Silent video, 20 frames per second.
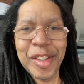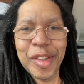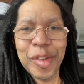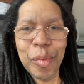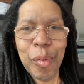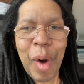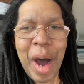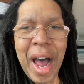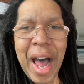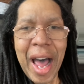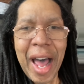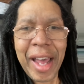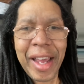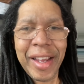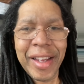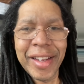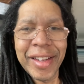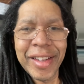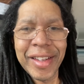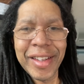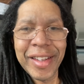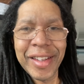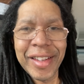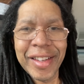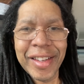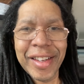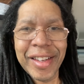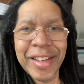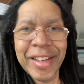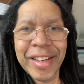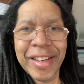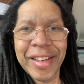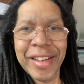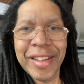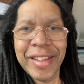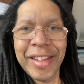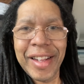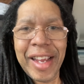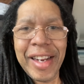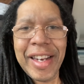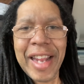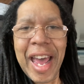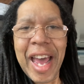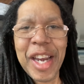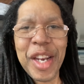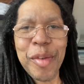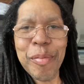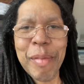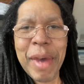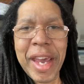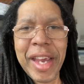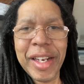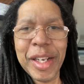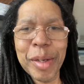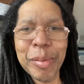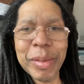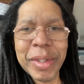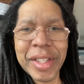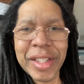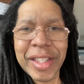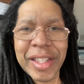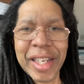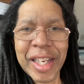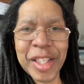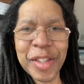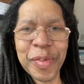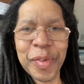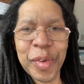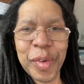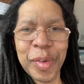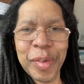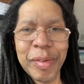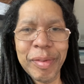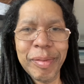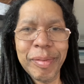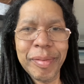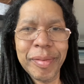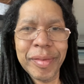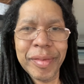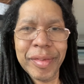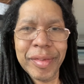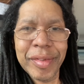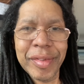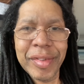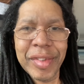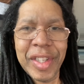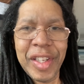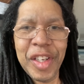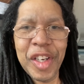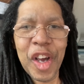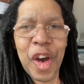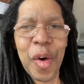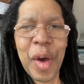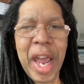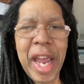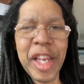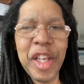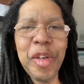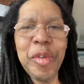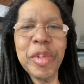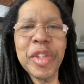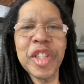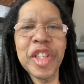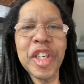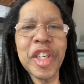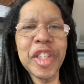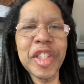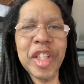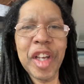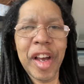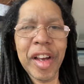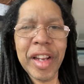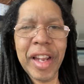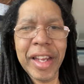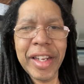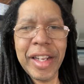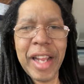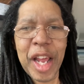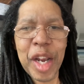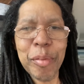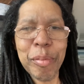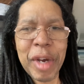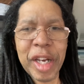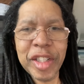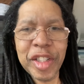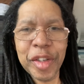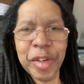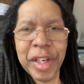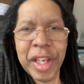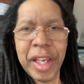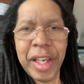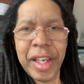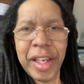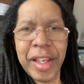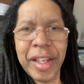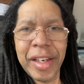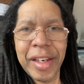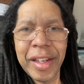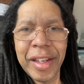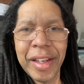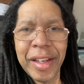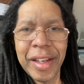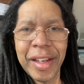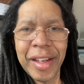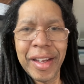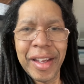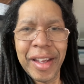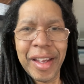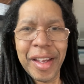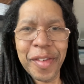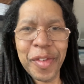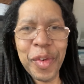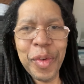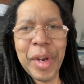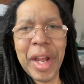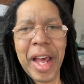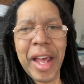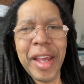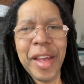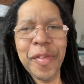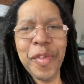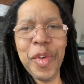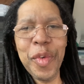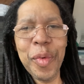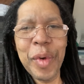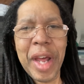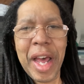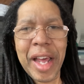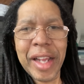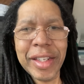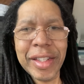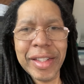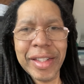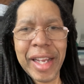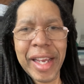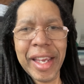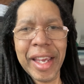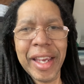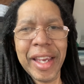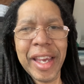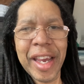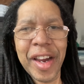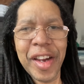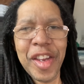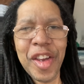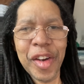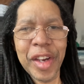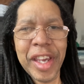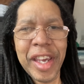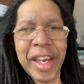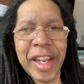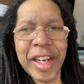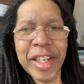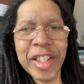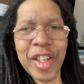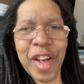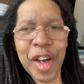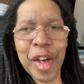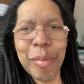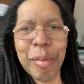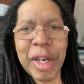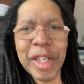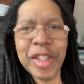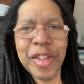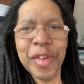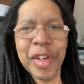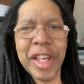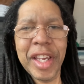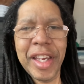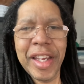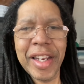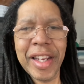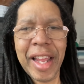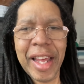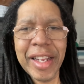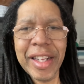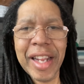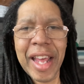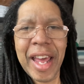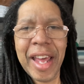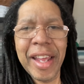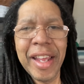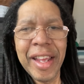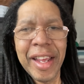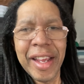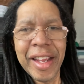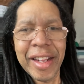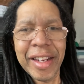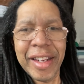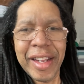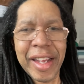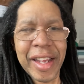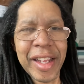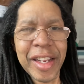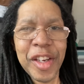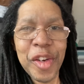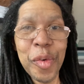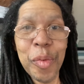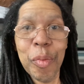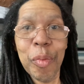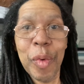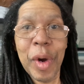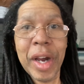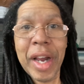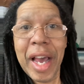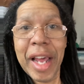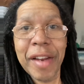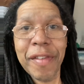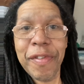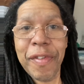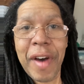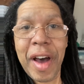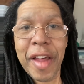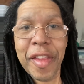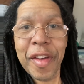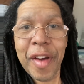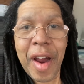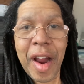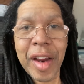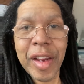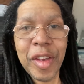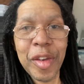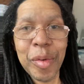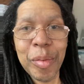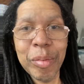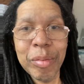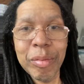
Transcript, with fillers: Why? Their daddy made them successful you know, and you should talk like that about your kid. If you are not if you not taking care of your kid and talk about your kid like that, then you what kind of father are you?